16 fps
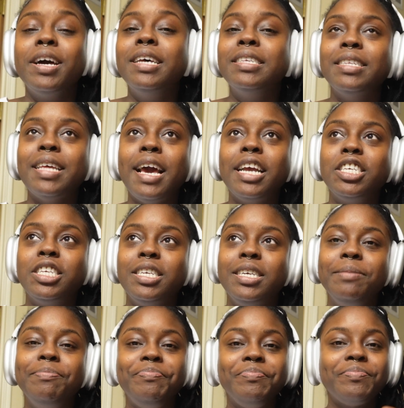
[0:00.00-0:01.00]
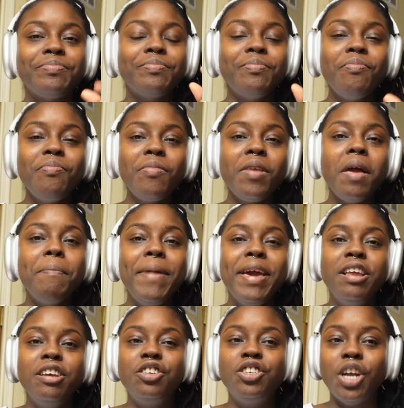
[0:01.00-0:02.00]
cousin actually
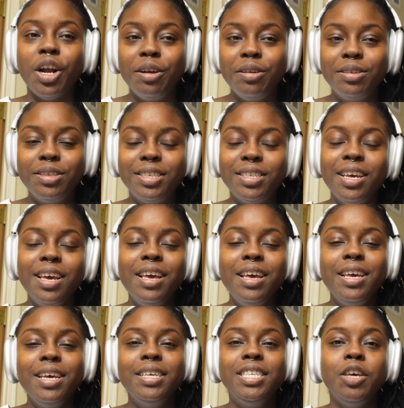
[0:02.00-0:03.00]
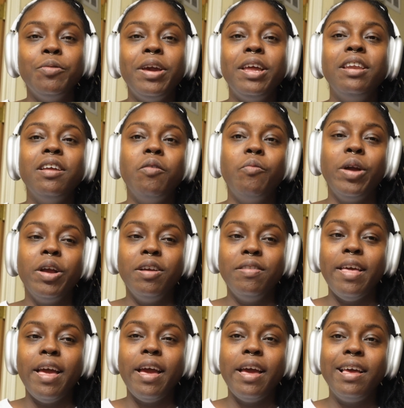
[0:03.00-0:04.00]
made us shirts. So we ended up
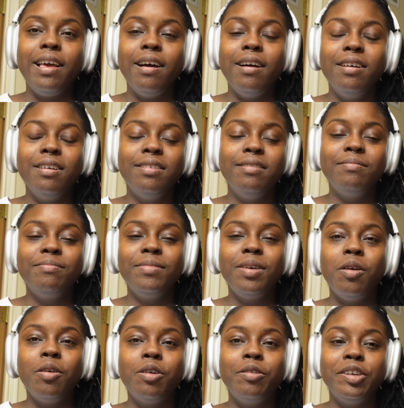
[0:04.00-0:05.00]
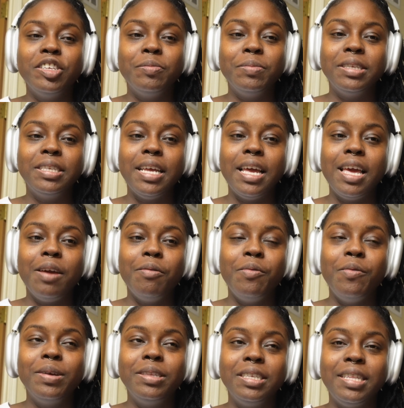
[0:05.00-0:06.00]
wearing that on Christmas Day
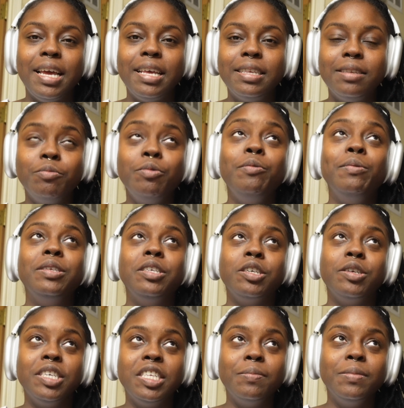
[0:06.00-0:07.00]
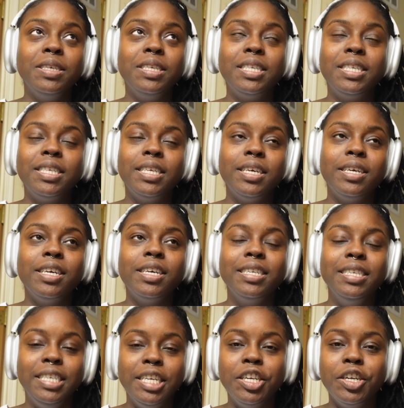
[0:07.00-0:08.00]
when we went to Christmas
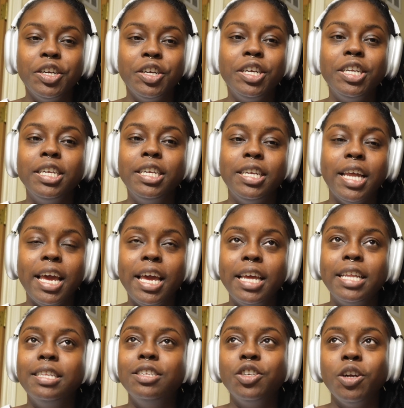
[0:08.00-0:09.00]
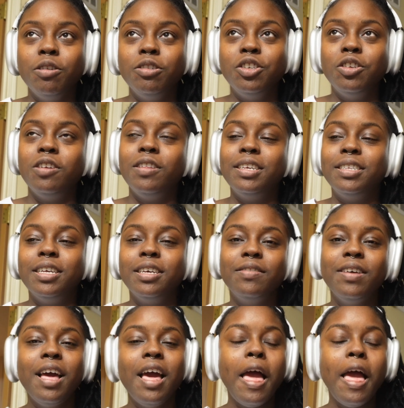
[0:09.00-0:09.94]
dinner and day and church and all that stuff.